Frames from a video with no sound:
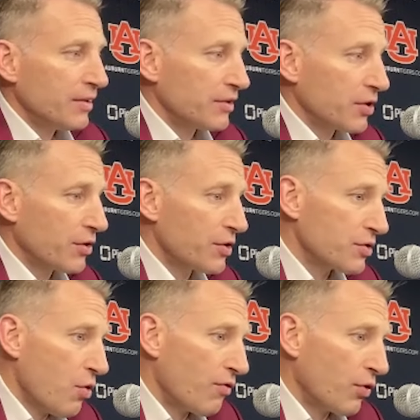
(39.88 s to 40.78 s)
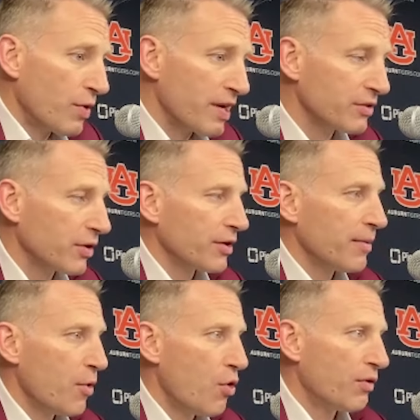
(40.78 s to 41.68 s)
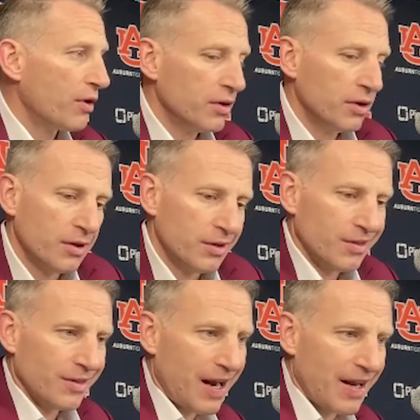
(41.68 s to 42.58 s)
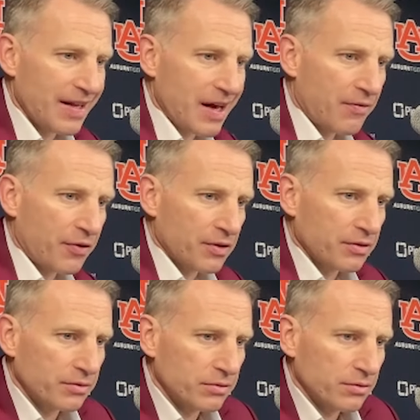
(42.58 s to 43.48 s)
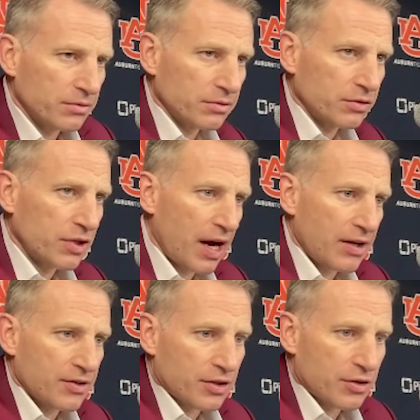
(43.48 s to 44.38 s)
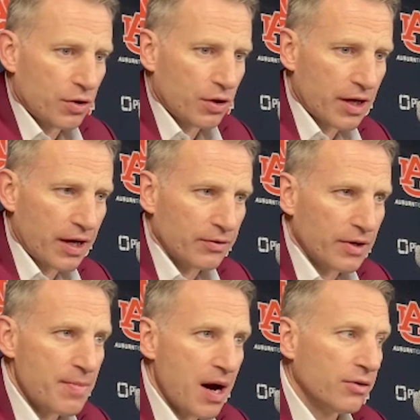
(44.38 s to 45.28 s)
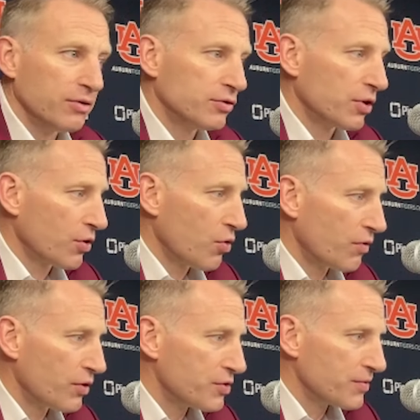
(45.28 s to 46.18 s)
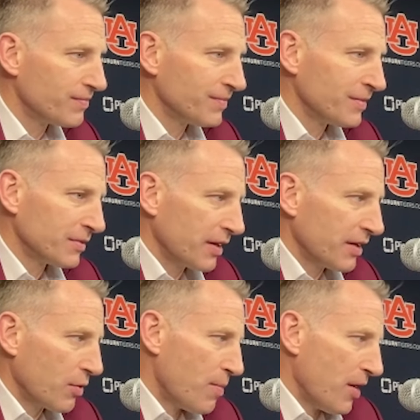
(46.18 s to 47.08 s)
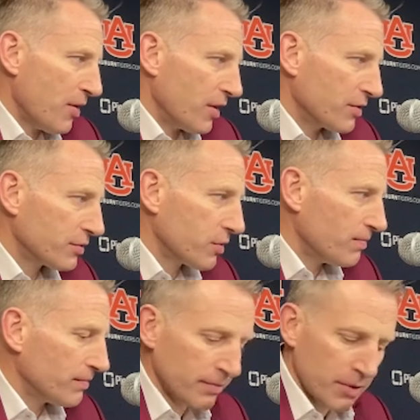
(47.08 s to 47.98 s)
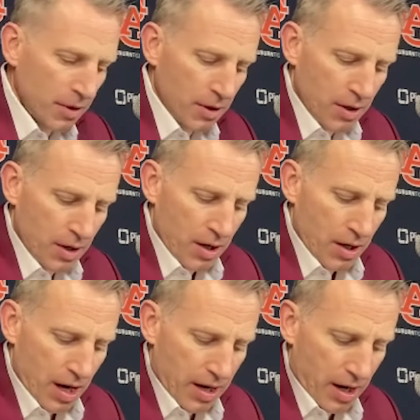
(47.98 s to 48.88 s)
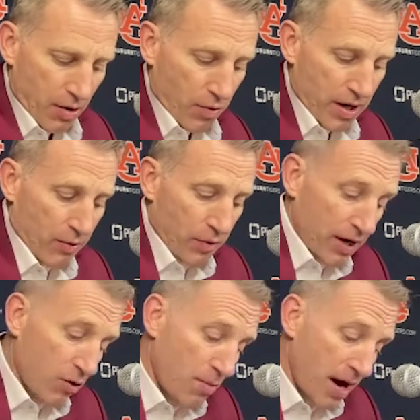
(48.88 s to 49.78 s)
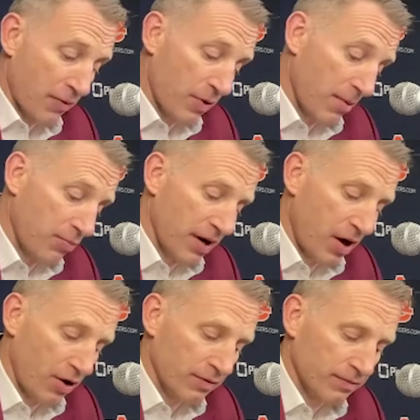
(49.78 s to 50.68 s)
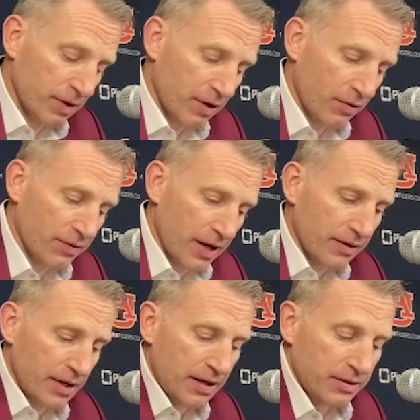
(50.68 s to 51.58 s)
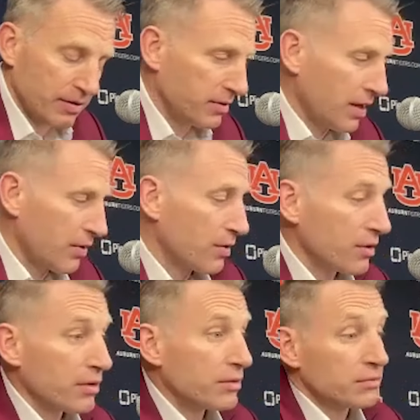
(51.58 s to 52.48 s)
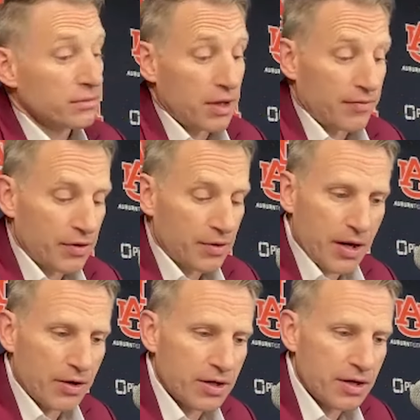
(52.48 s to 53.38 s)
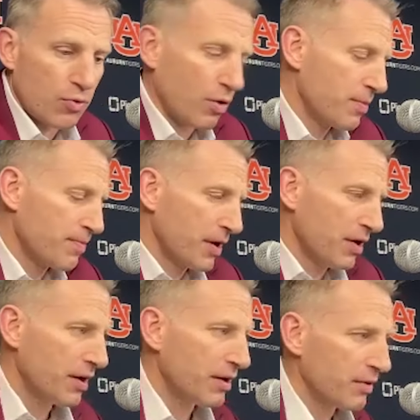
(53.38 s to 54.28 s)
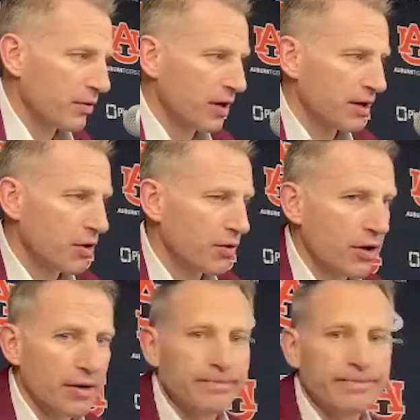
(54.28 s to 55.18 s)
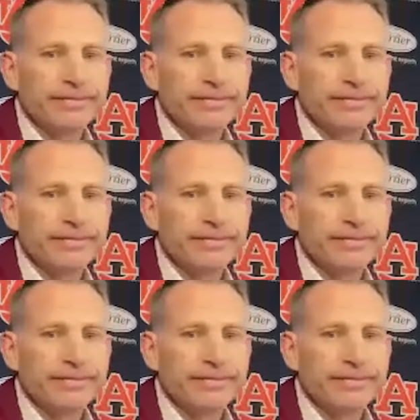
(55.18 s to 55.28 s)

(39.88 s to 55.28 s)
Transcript: They turned us over. We didn't turn them over. A lot of the effort stats that you look at, rebounds, turnovers, they, they were better than us. So I uh, we got we got to go back. We got to play harder. You know, they they they were definitely a better team, more prepared. They, they were ready to go tonight.